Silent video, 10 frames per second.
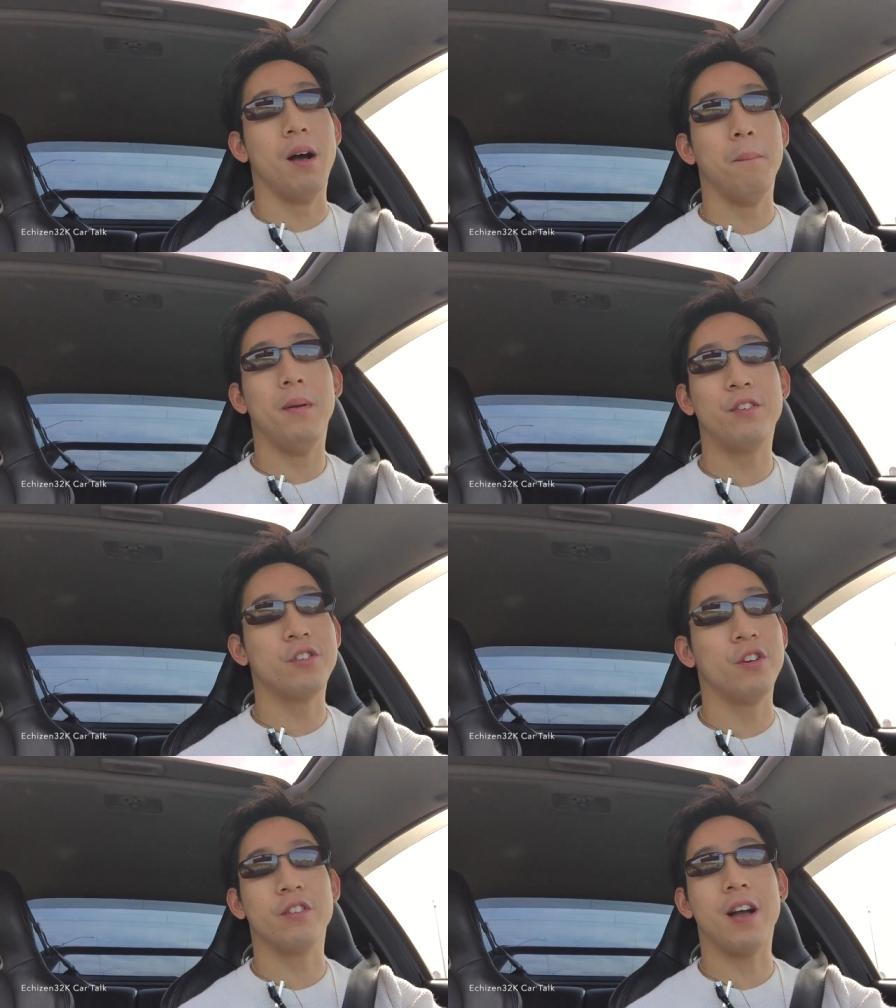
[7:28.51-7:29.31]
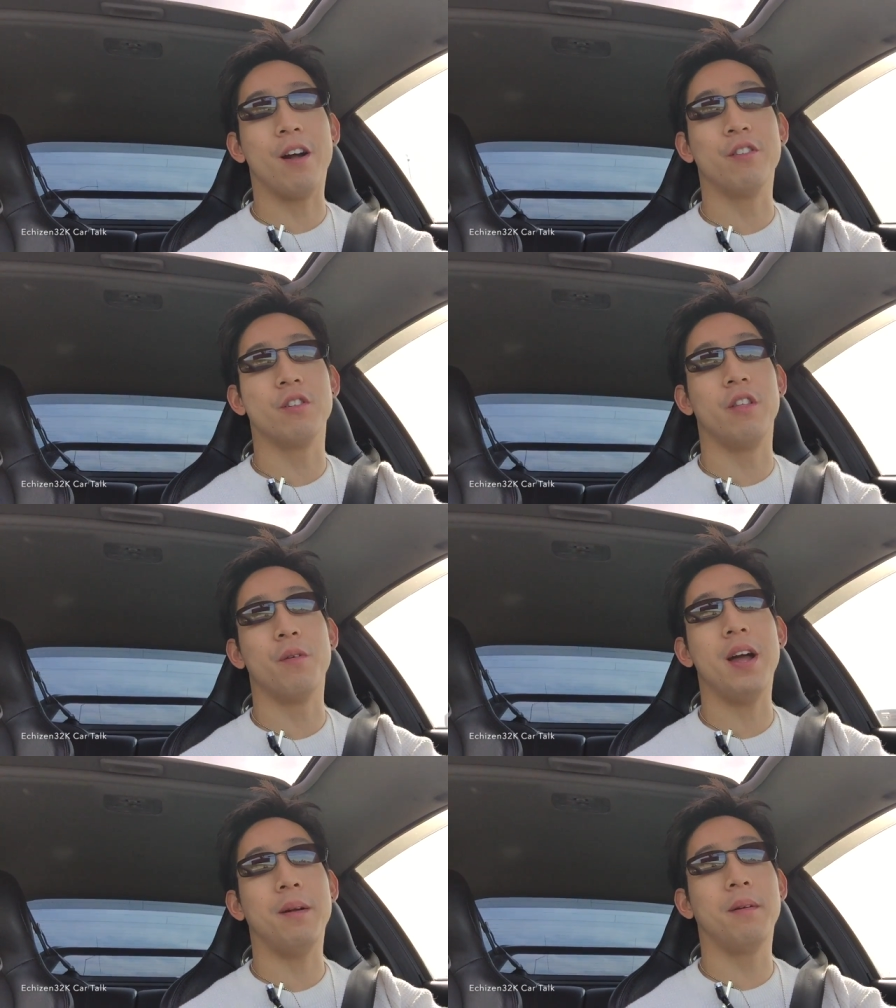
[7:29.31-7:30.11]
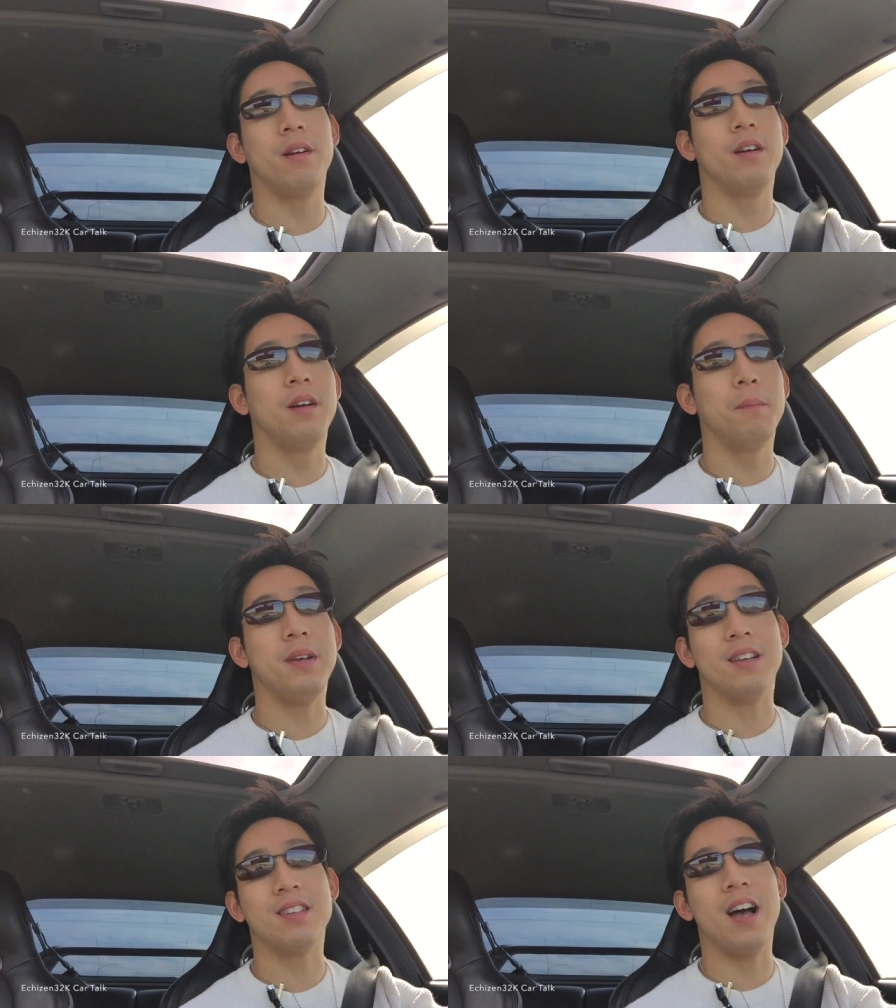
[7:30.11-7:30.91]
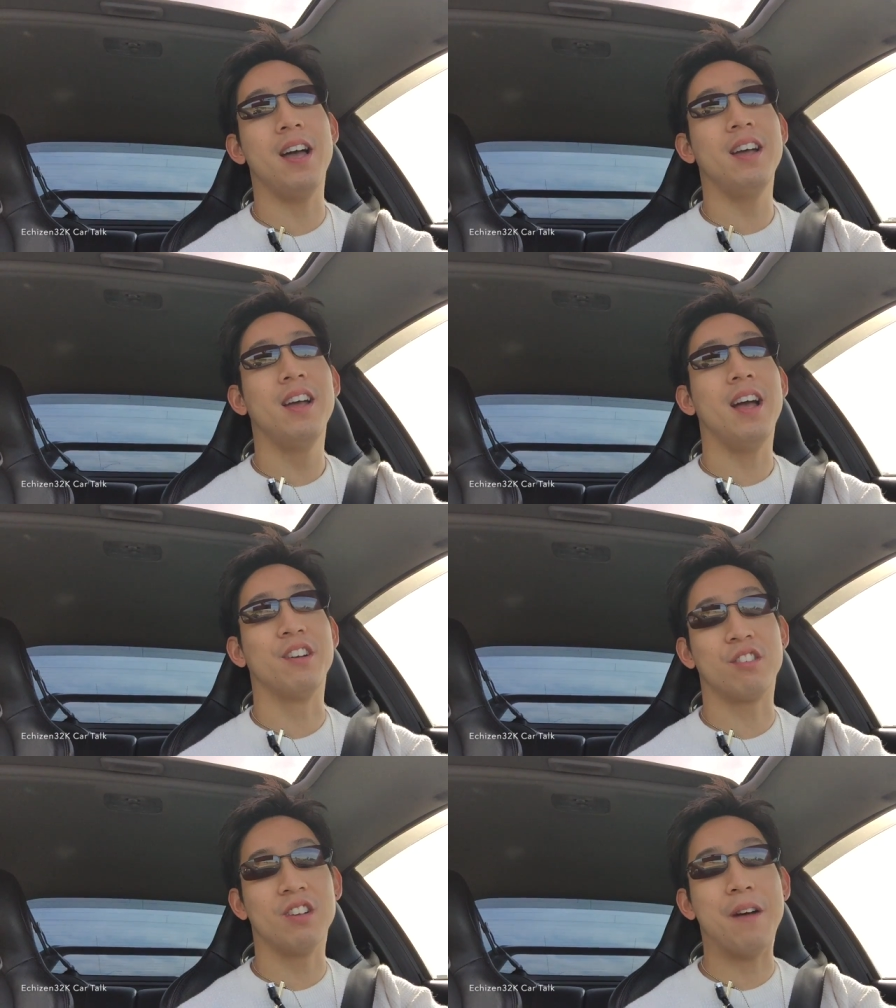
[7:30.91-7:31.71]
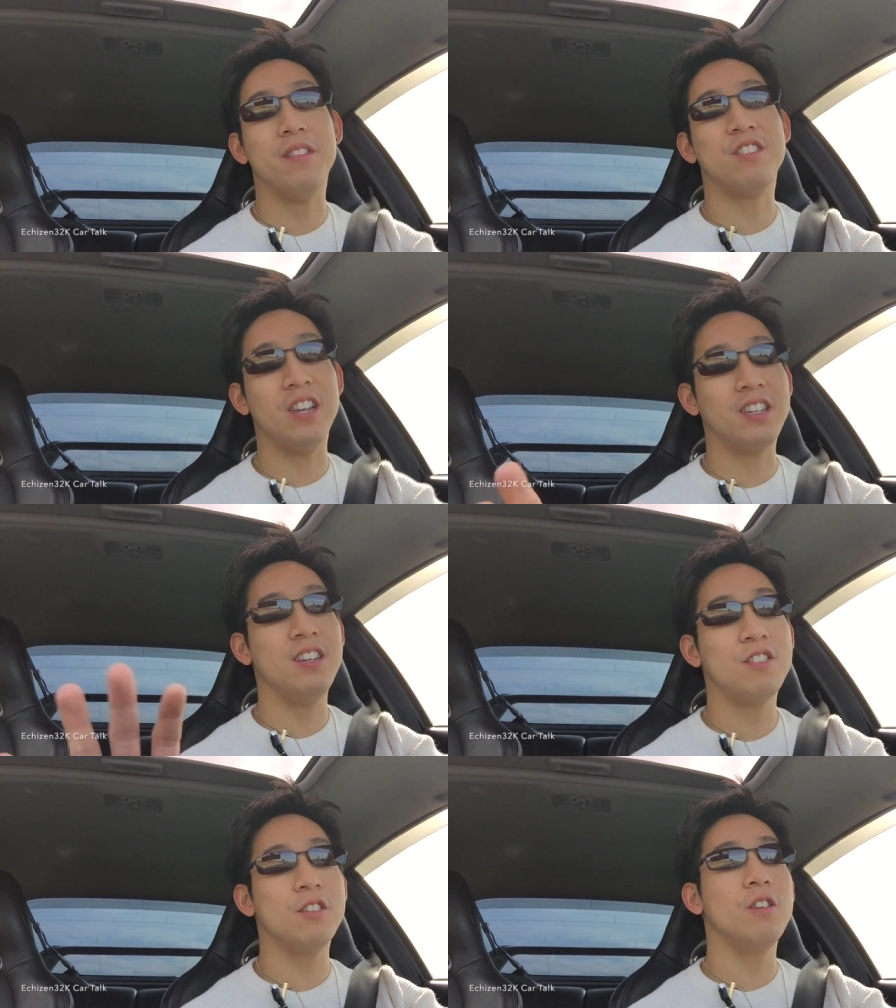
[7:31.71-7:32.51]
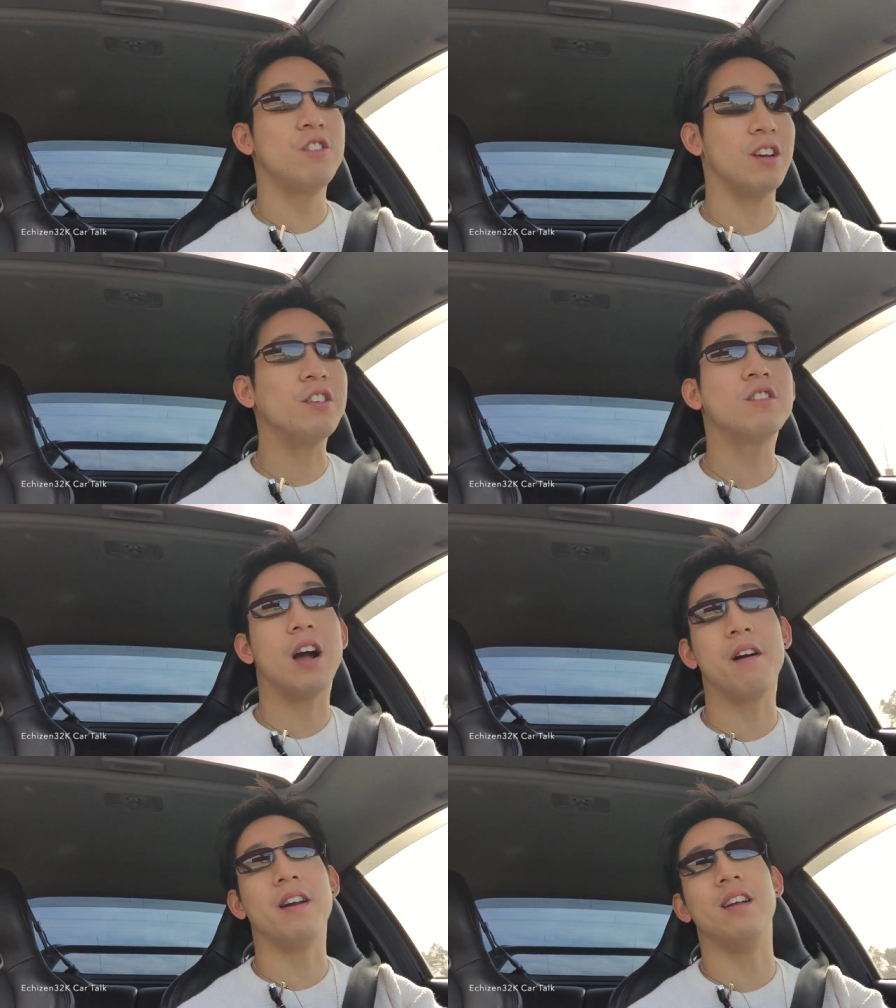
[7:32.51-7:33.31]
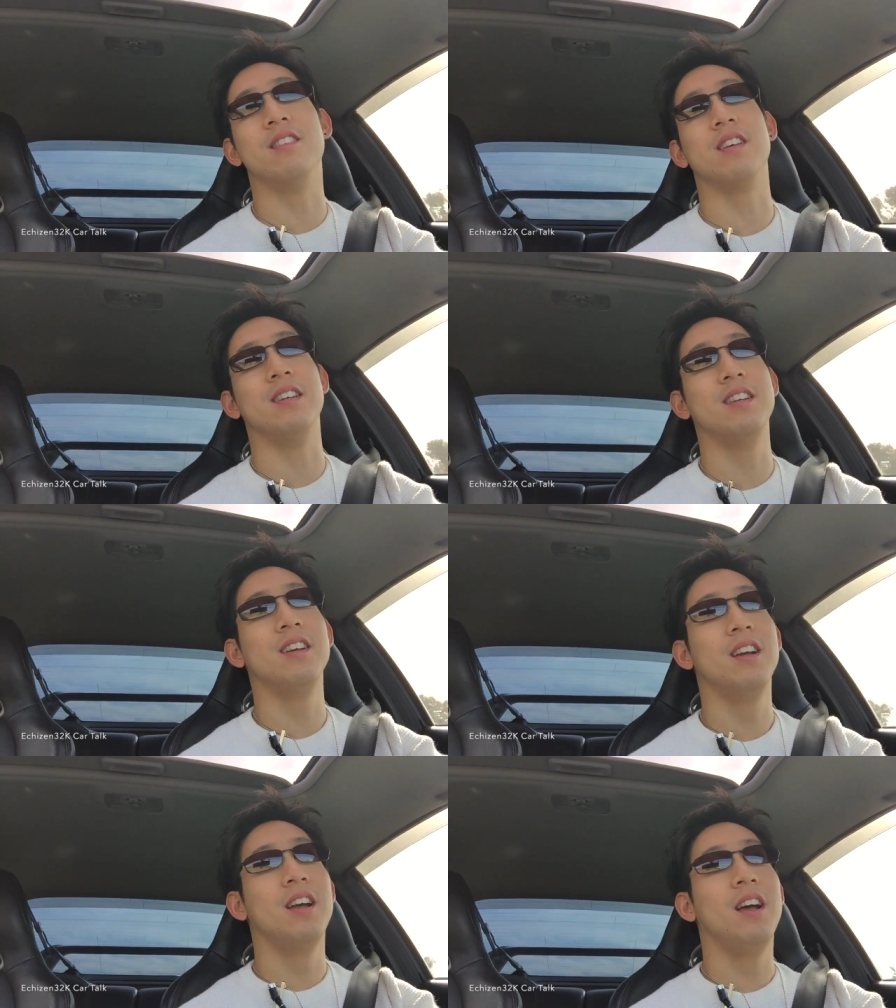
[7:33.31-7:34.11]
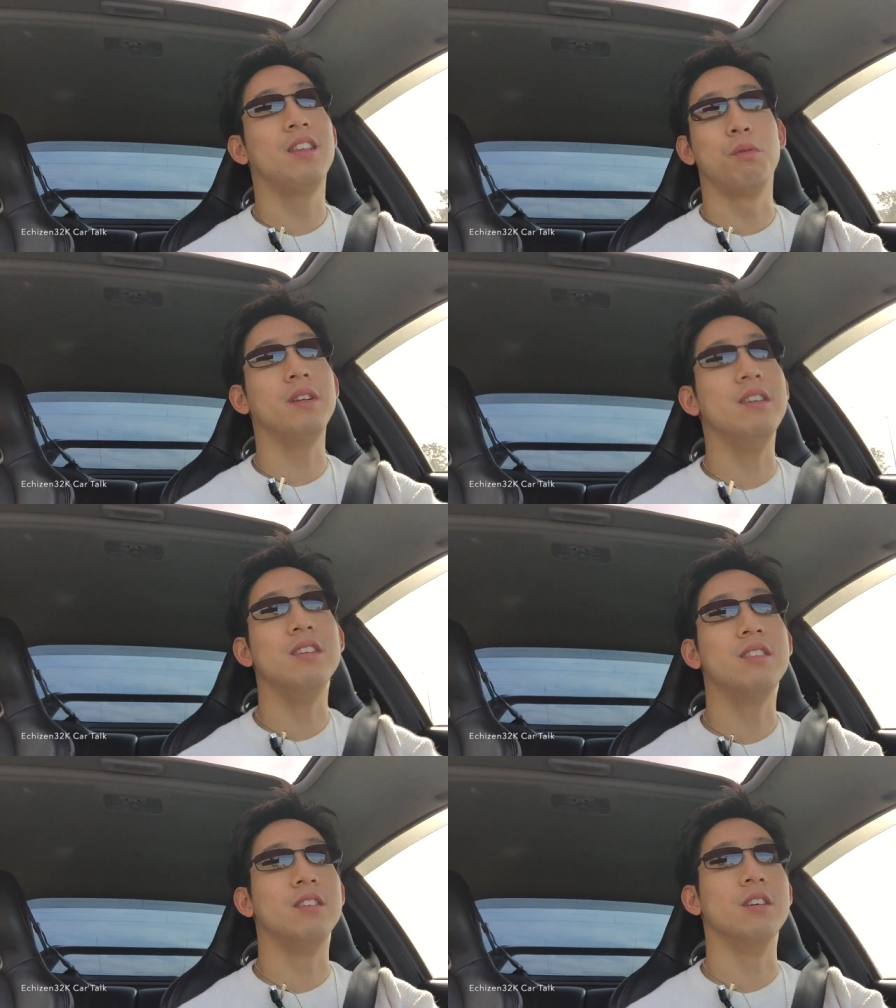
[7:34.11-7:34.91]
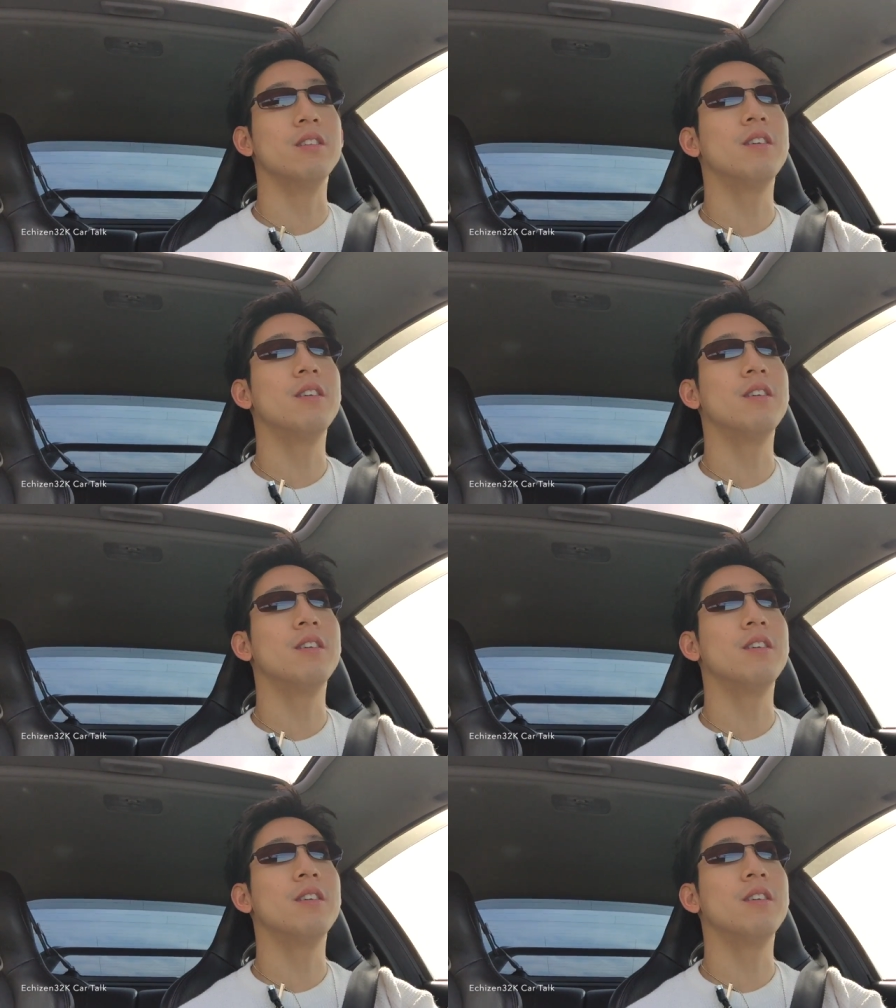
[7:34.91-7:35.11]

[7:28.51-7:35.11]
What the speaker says: made sure your tires are the right PSI, and you're still having a shaky issue, check your tie rod ends, and it's really easy to do.